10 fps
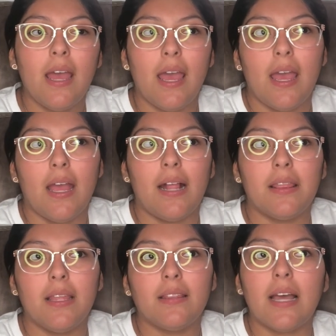And I
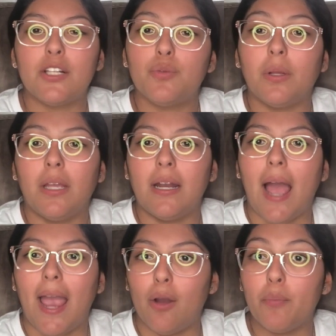think that's really an
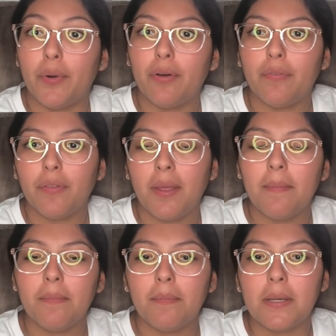eye-opener for them,
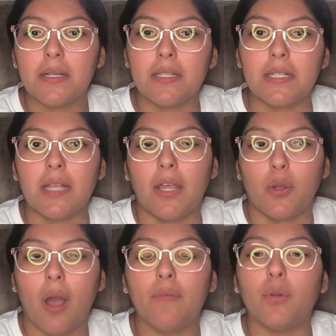because it's like
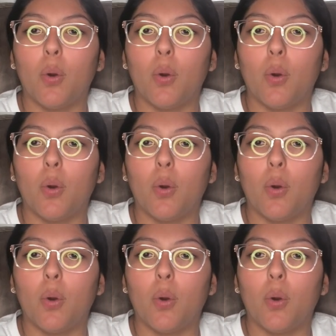you have to